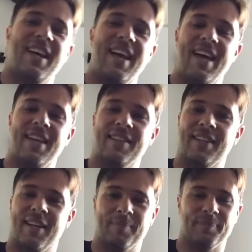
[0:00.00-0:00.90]
And,
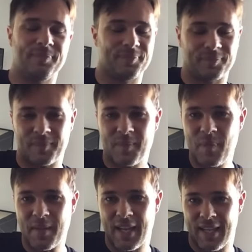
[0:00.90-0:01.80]
um,
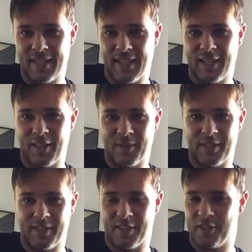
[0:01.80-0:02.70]
and you know,
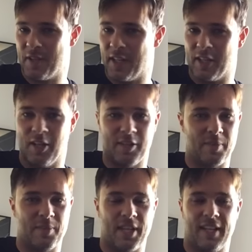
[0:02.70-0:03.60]
this is strictly all
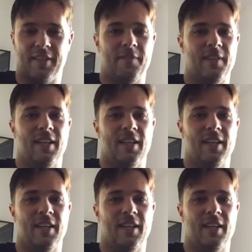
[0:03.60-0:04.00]
subjective,